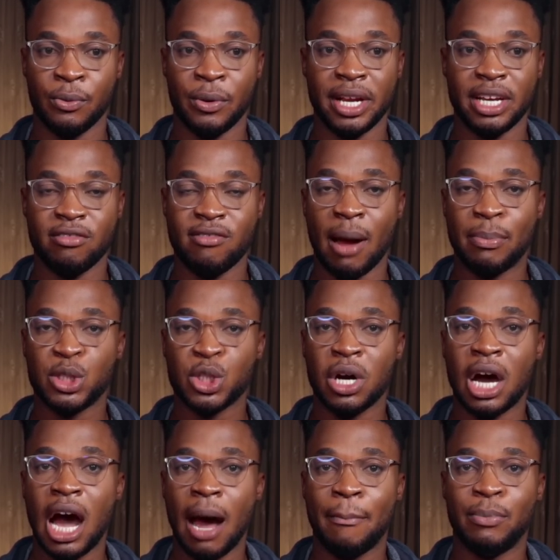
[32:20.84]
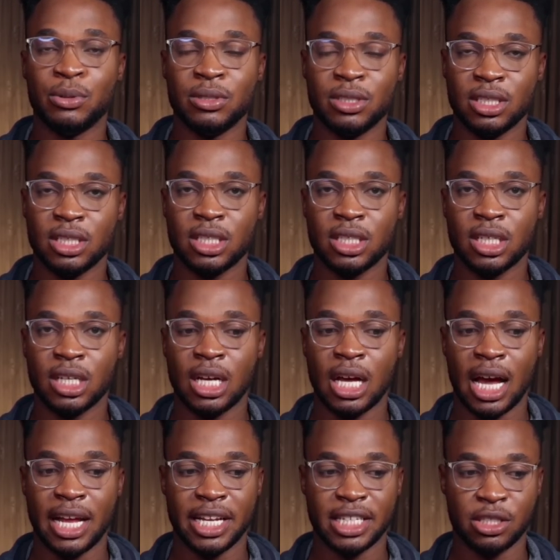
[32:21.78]
when the rapture happened,
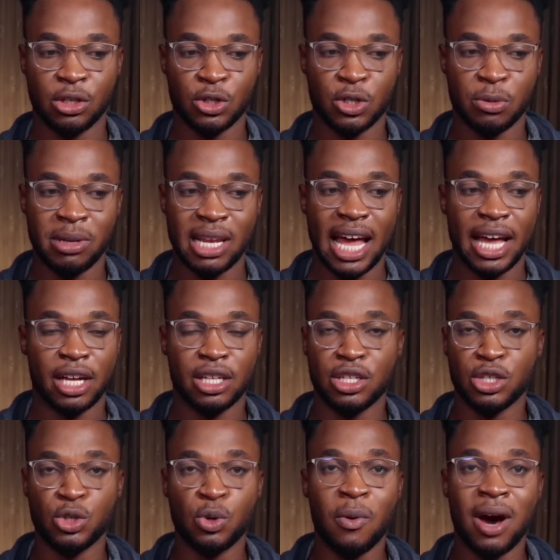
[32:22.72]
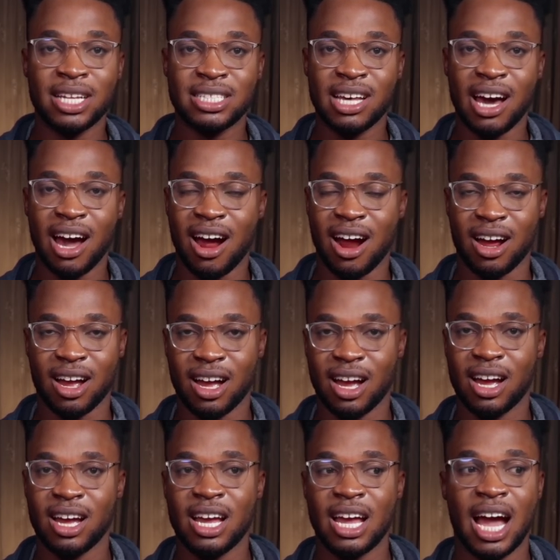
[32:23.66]
and it's going to be like the Noah's
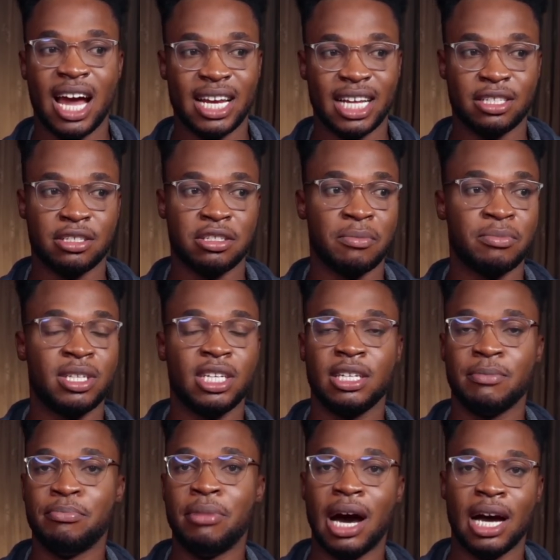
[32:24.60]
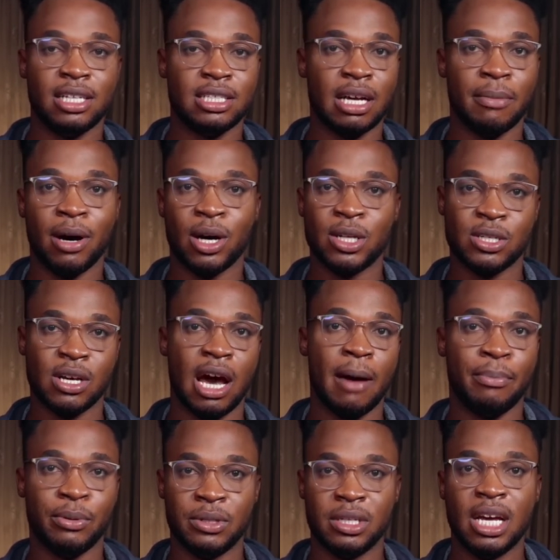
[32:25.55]
Ark, and that something bad is about to
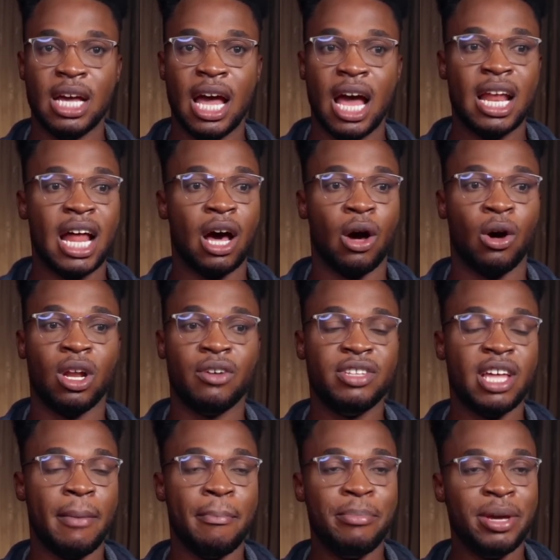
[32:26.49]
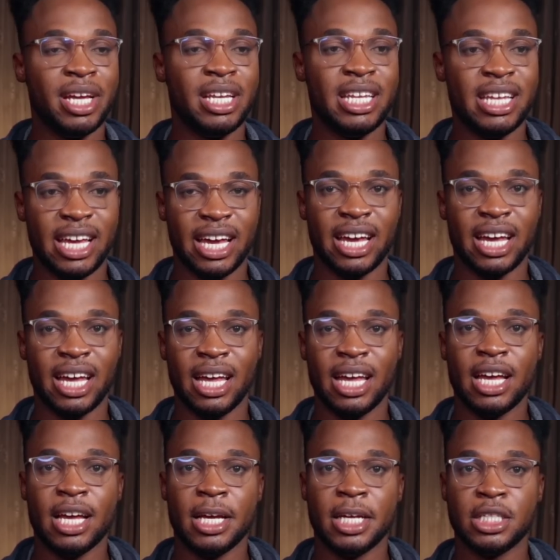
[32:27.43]
happen, that all of them being here
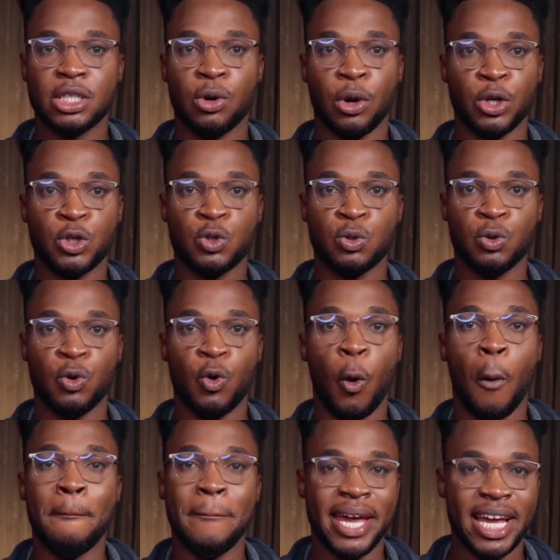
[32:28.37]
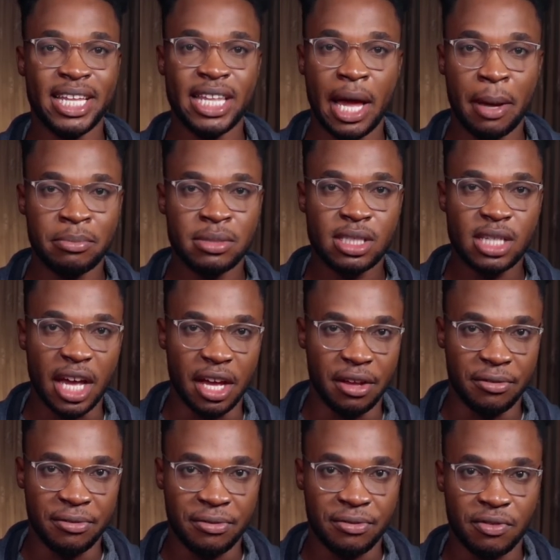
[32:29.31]
is going to make them
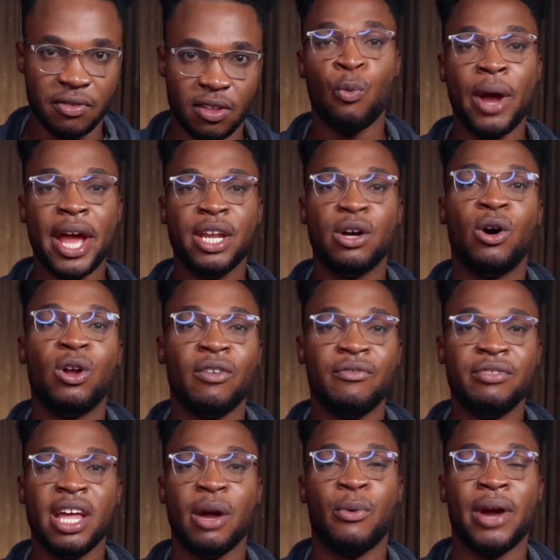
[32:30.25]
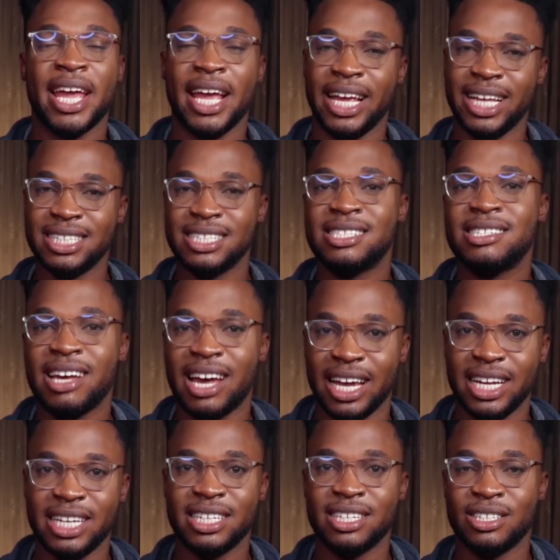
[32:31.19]
safe. When all of them were
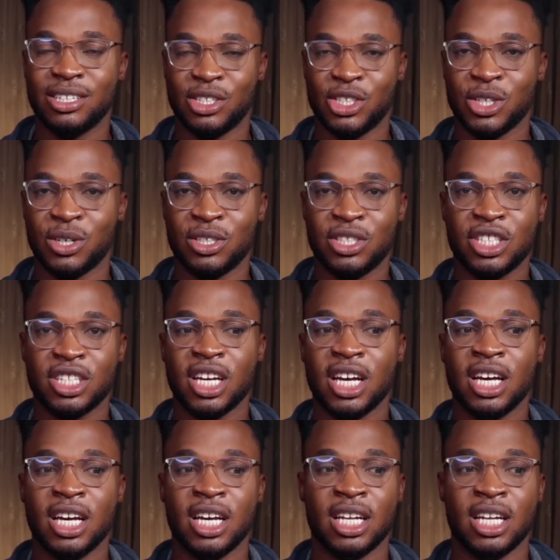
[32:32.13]
inside the church,